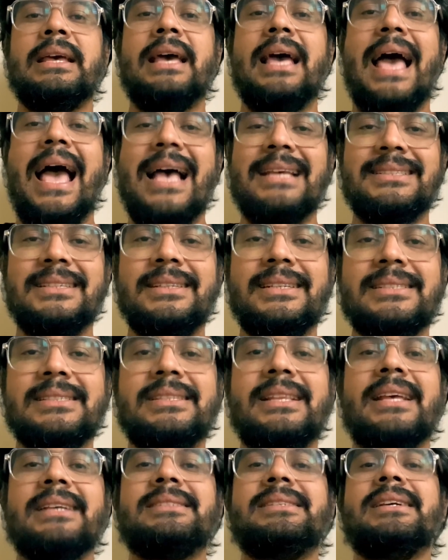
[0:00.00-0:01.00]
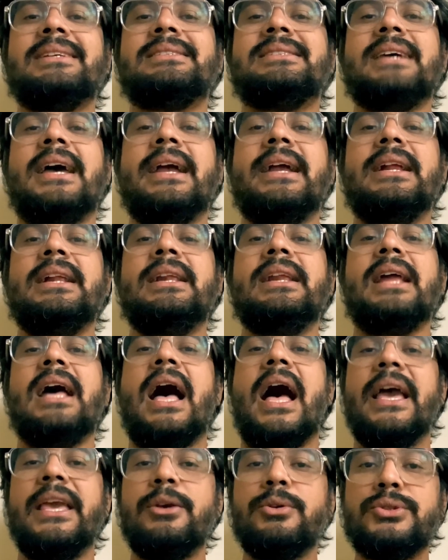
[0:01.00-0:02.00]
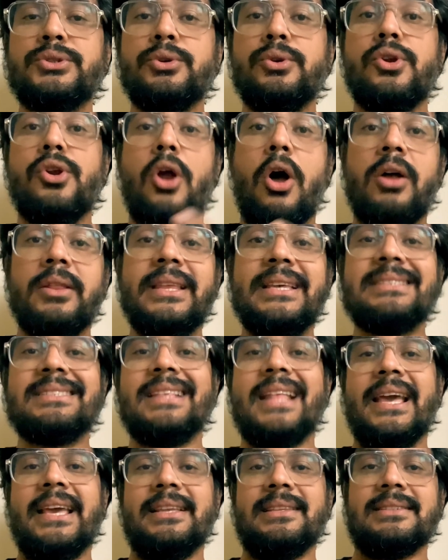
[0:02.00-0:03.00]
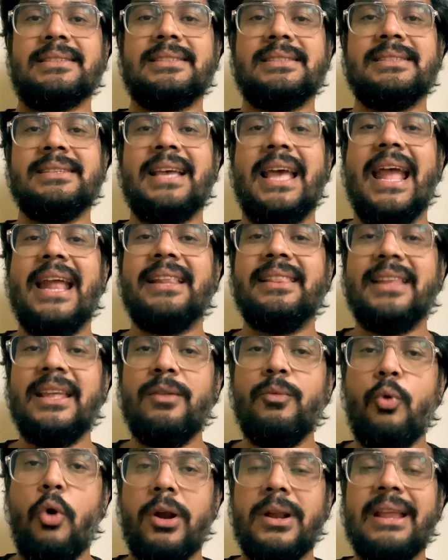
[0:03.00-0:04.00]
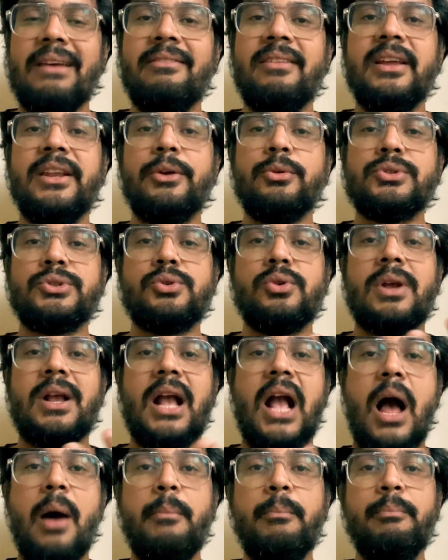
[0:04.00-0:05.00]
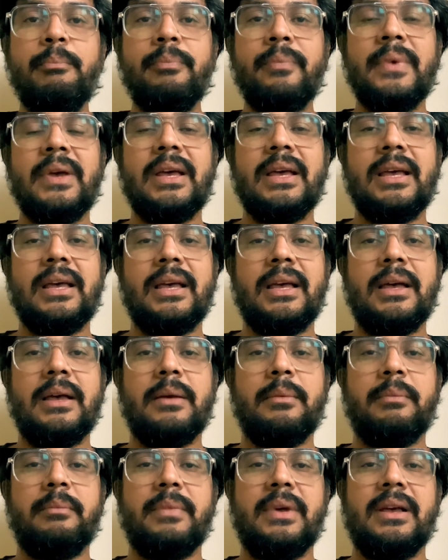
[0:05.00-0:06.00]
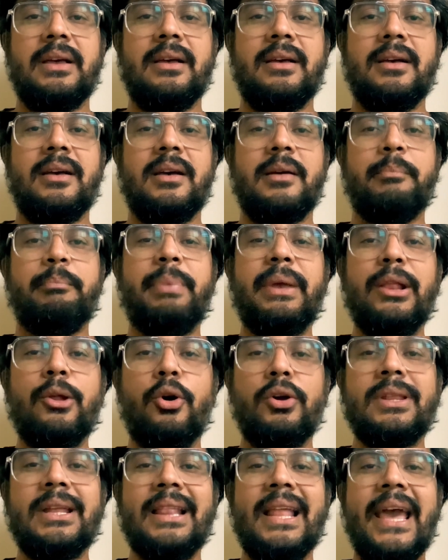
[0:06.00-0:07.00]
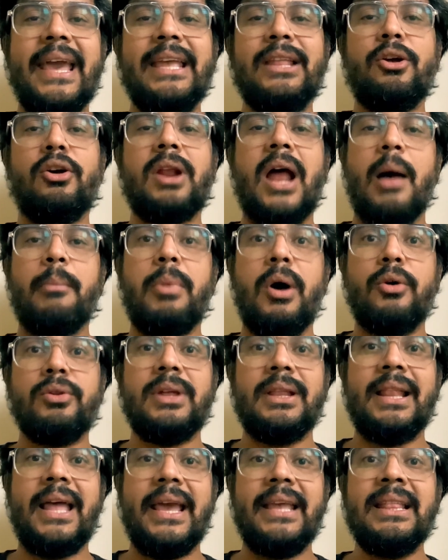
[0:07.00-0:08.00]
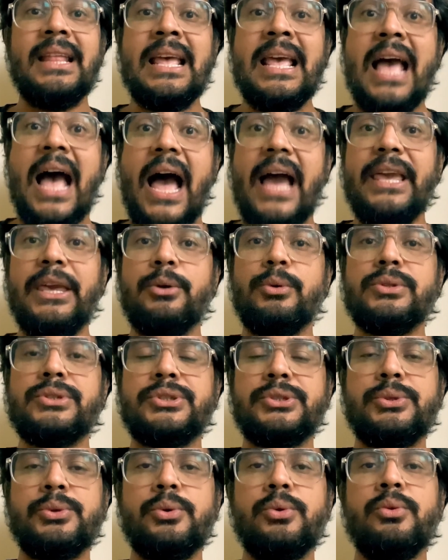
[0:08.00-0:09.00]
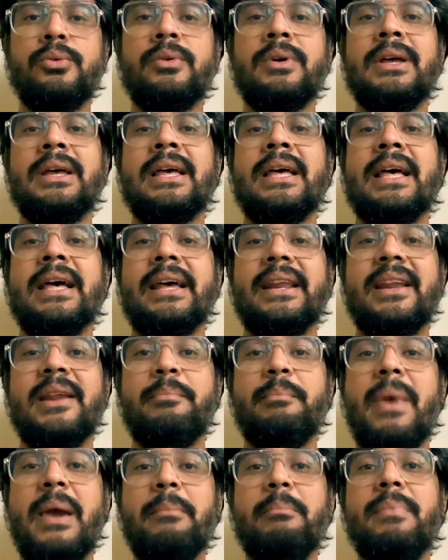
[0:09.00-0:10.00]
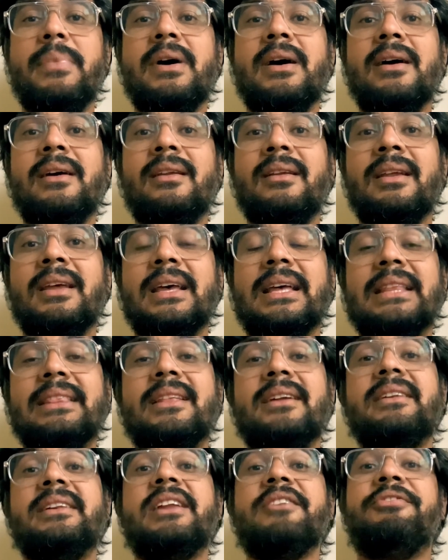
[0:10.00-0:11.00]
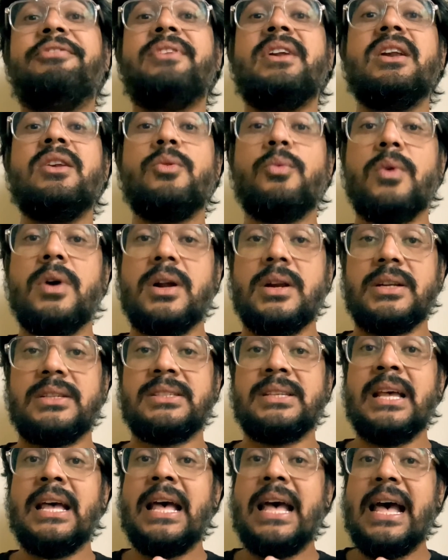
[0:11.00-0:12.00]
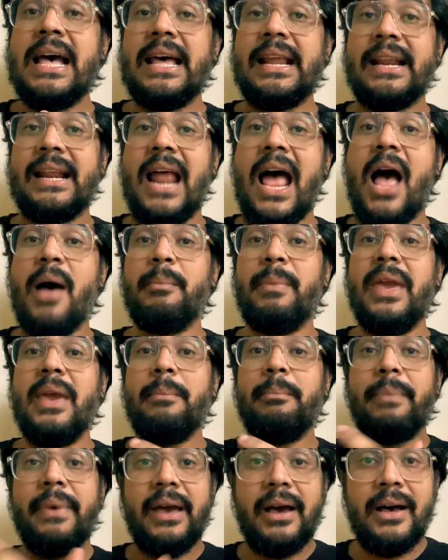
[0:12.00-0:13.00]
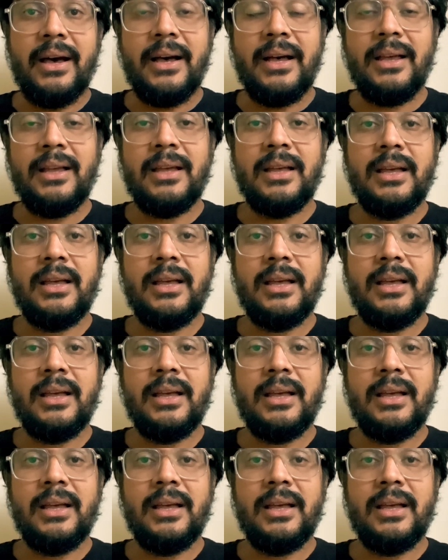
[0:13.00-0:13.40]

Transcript: as a dyslexic child, I used to draw these lines, and then whatever used to come below the line or above the line, I used to remember the different words. Ramebhyaha